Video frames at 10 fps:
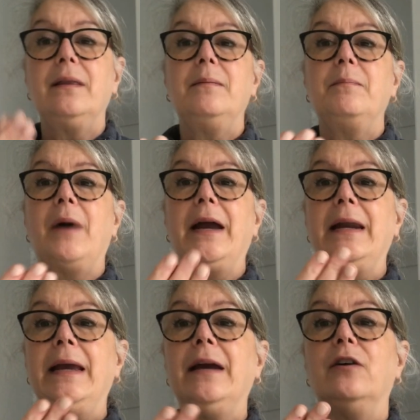My
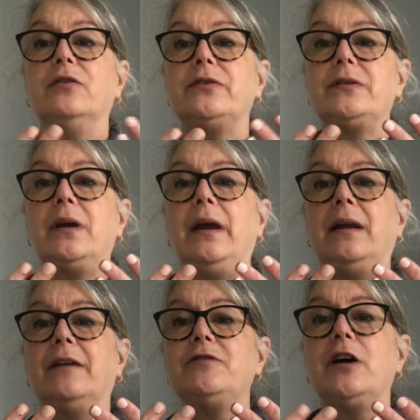nails, and
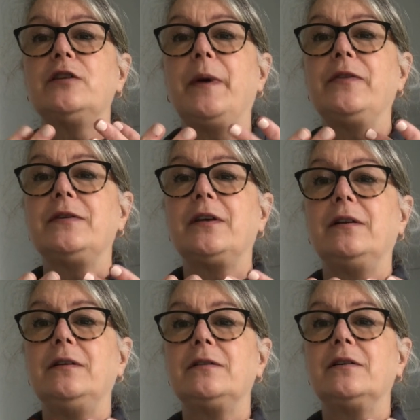I've talked about this on
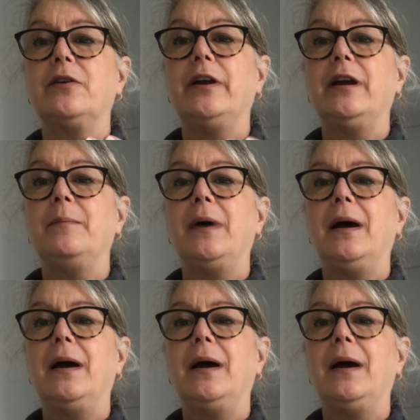Instagram.